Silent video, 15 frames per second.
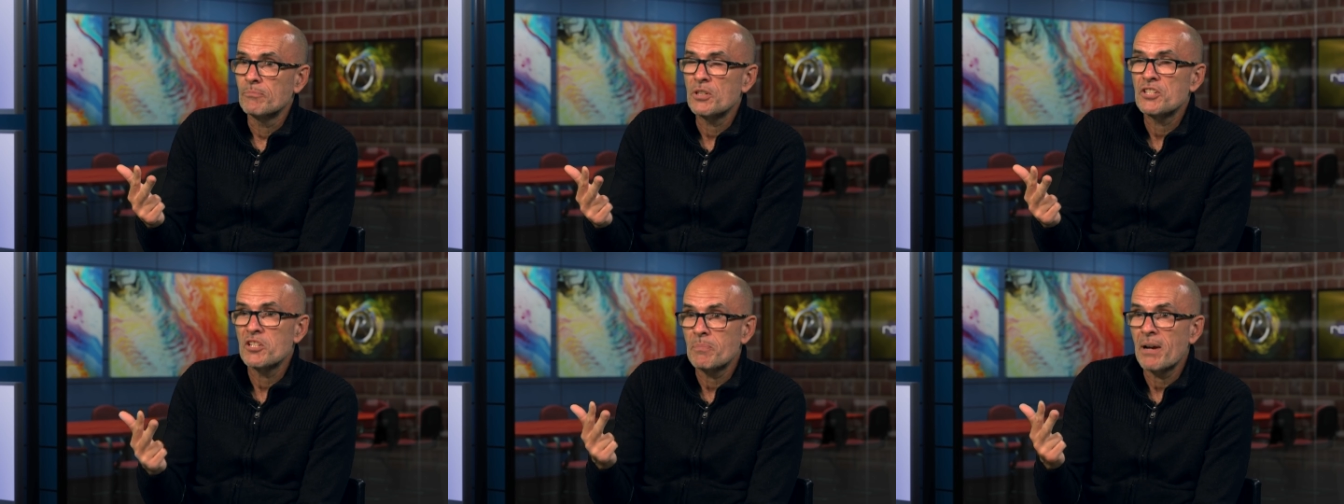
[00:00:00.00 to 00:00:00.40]

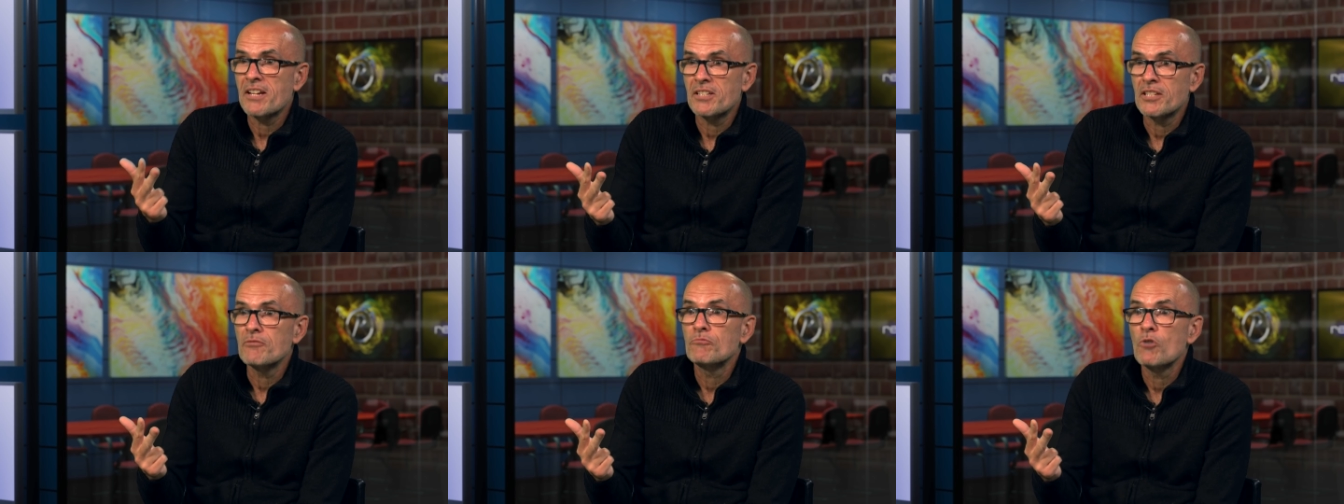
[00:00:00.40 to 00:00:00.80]
which is
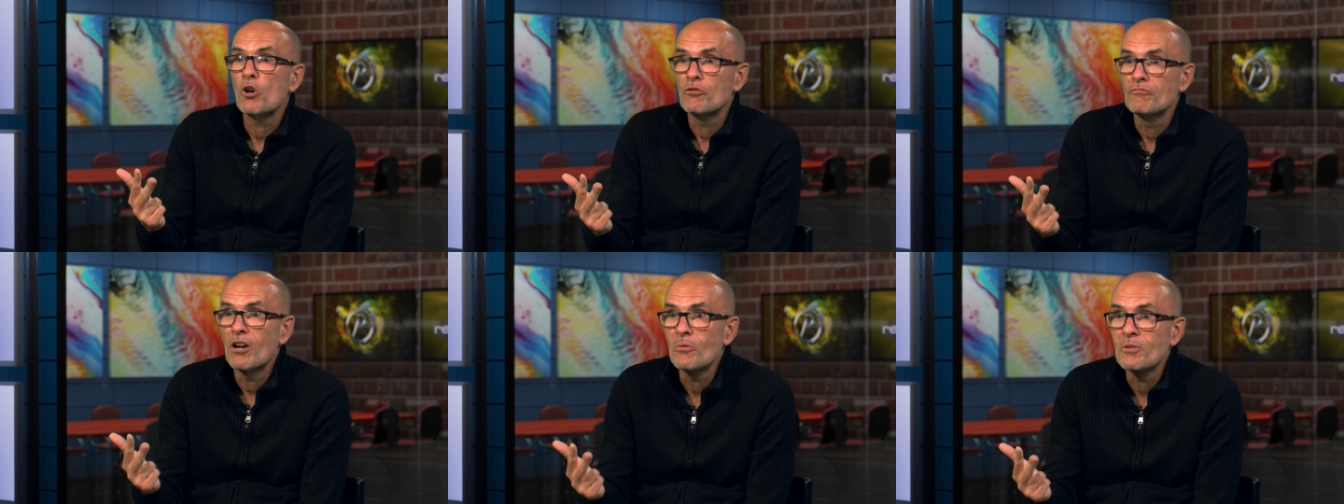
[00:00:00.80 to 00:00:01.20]
basically rock
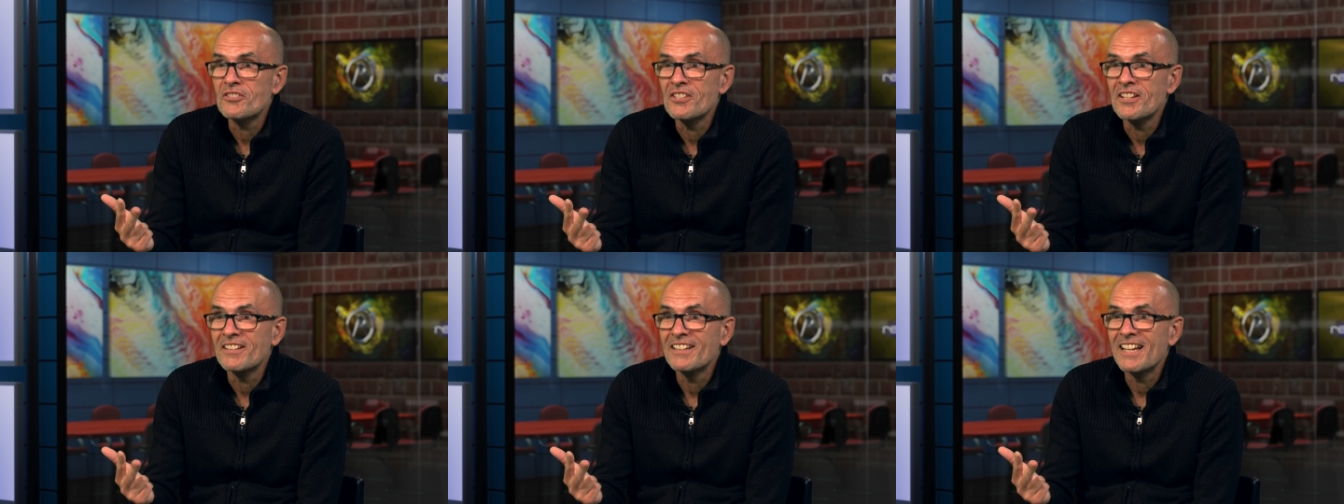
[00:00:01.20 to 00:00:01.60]
and roll, isn't
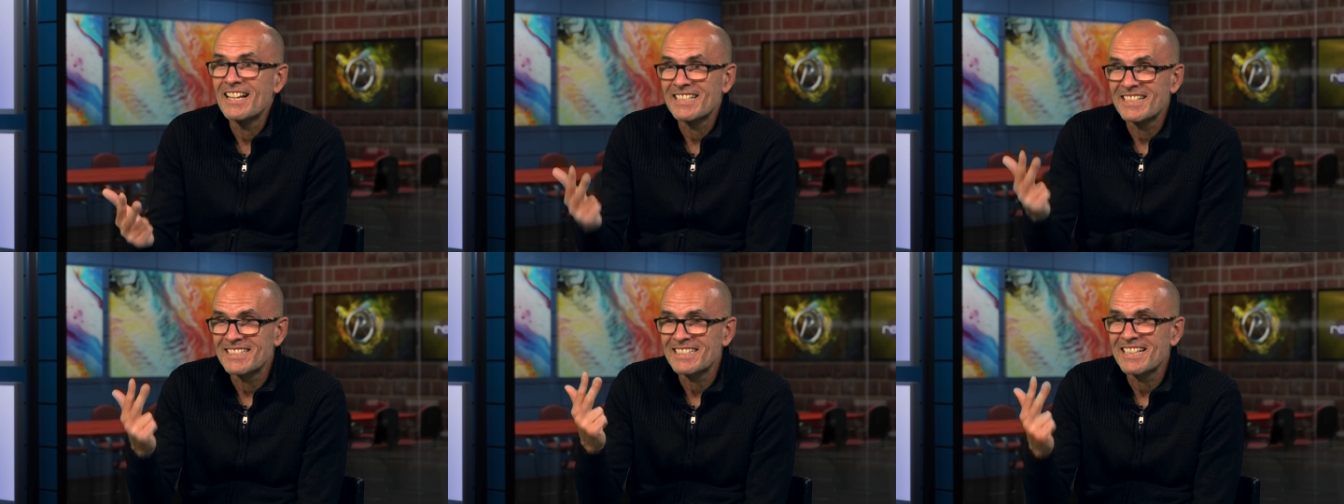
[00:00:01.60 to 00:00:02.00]
it? Yeah, it
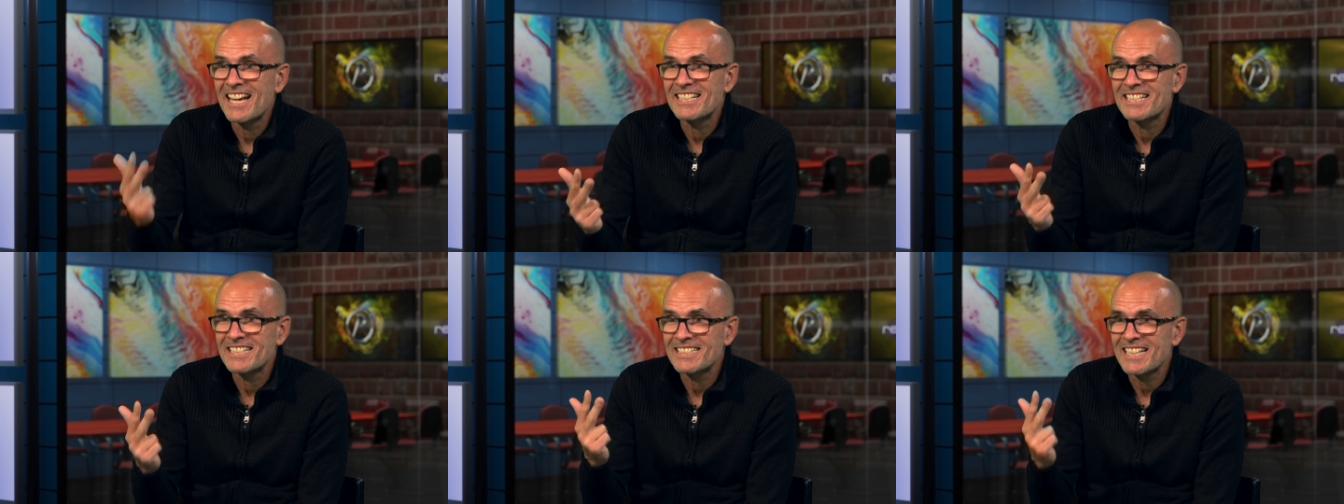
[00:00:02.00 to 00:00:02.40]
is really.
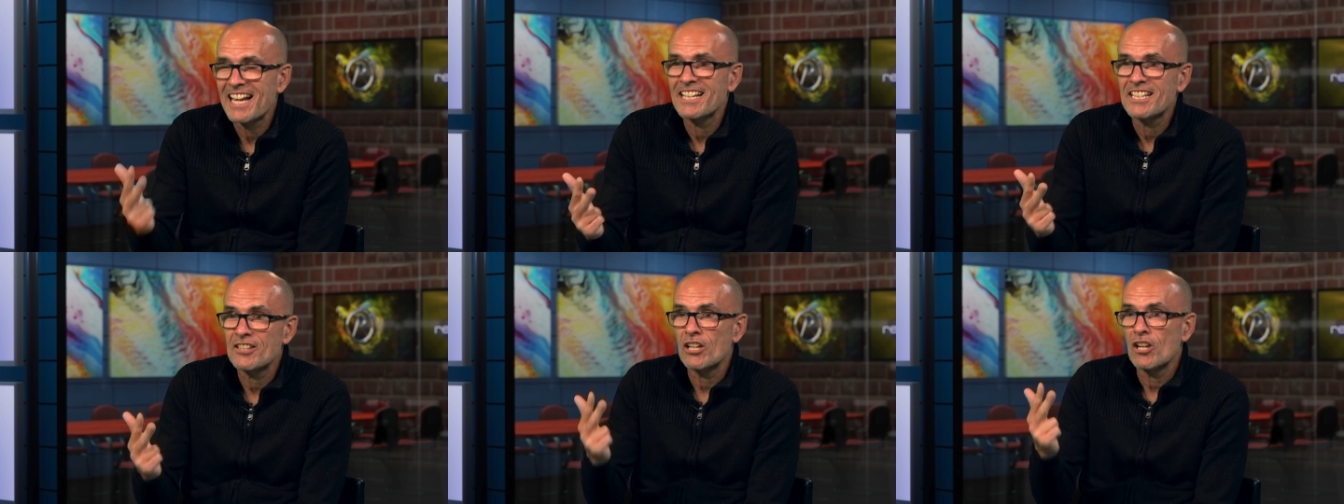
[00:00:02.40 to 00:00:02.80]
It's
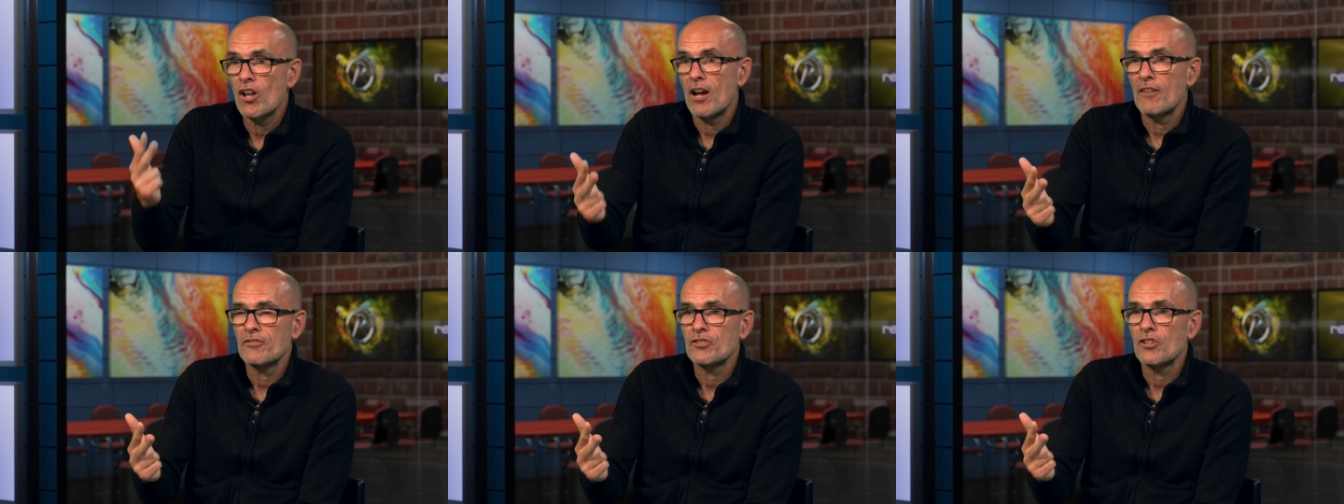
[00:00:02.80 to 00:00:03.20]
exactly the
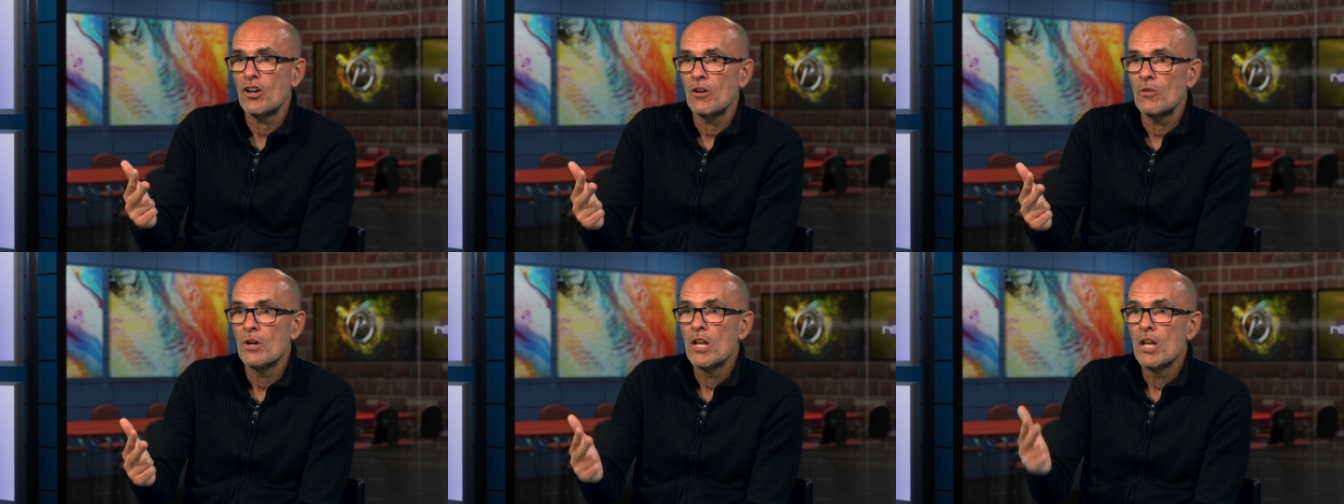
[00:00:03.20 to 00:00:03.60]

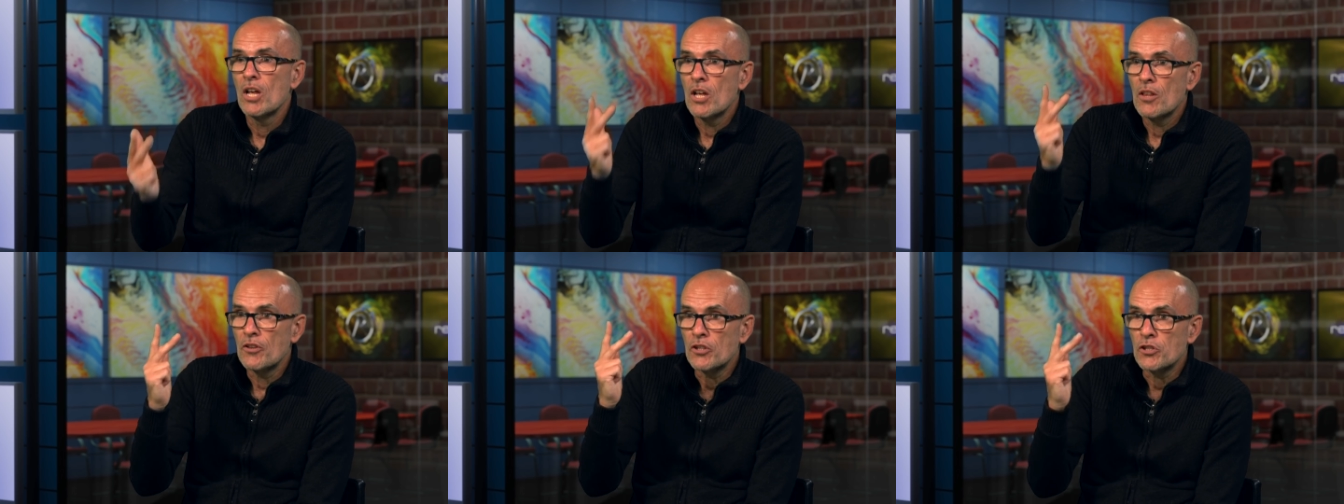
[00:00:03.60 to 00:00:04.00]
lifestyle
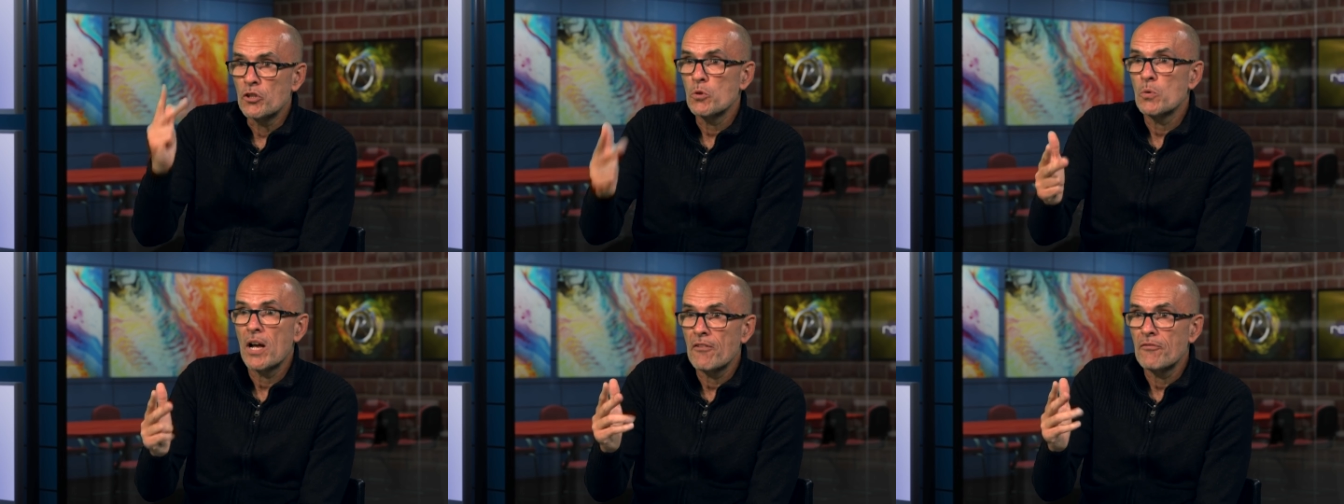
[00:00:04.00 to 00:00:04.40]
that
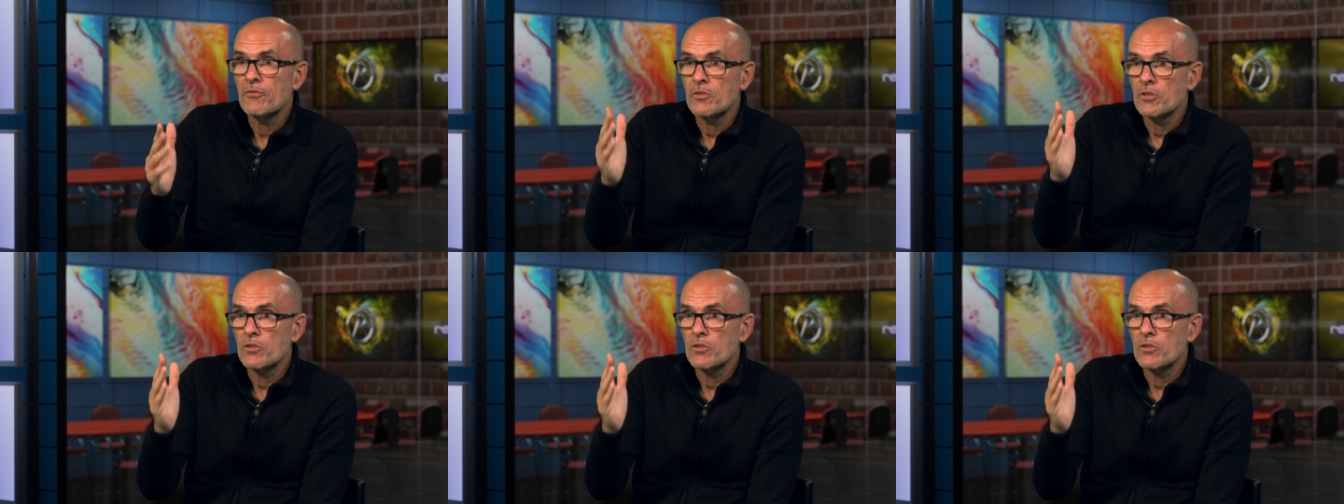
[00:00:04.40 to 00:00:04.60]
you have.